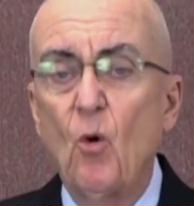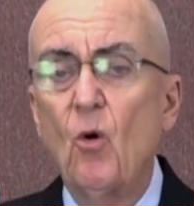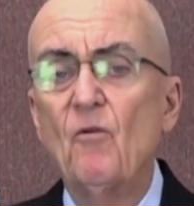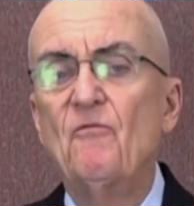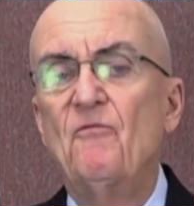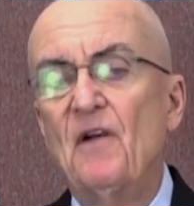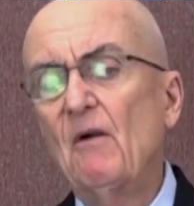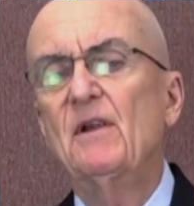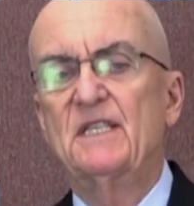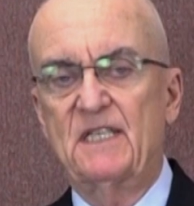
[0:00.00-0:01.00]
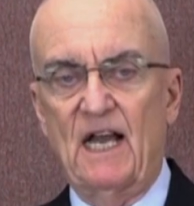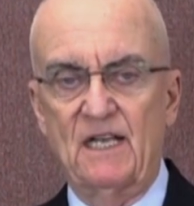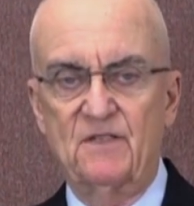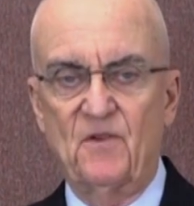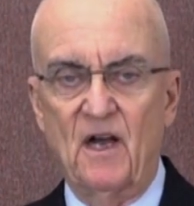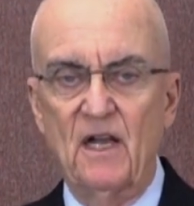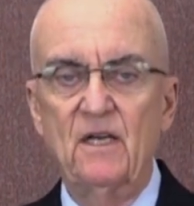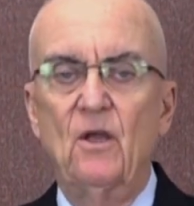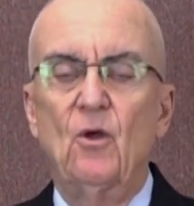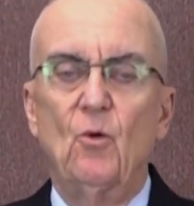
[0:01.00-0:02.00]
or very satisfied
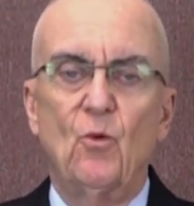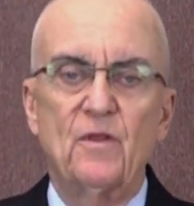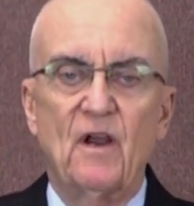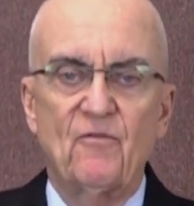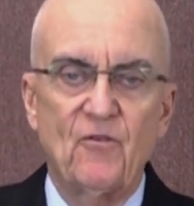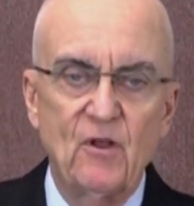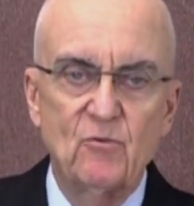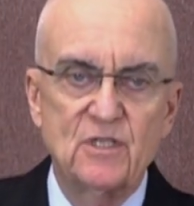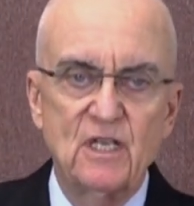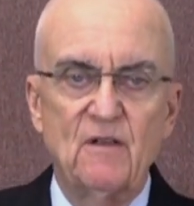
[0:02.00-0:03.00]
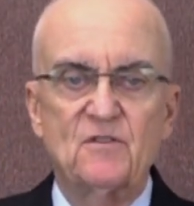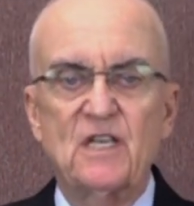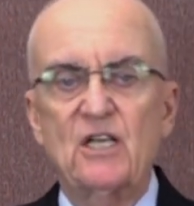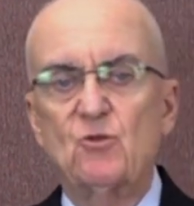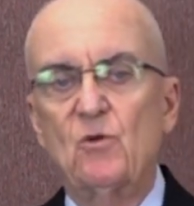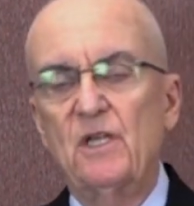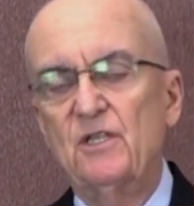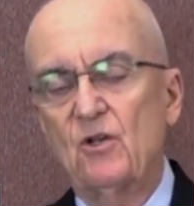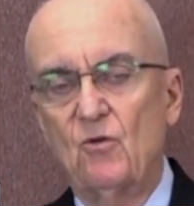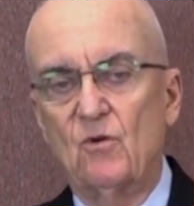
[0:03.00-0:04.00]
with their frequency of sexual
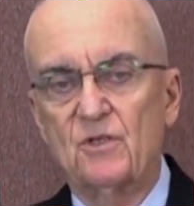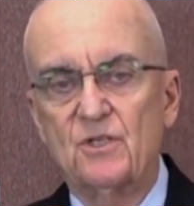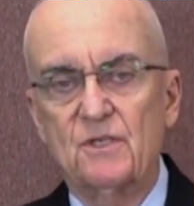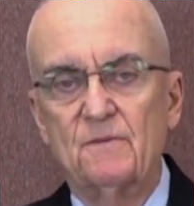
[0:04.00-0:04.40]
intercourse.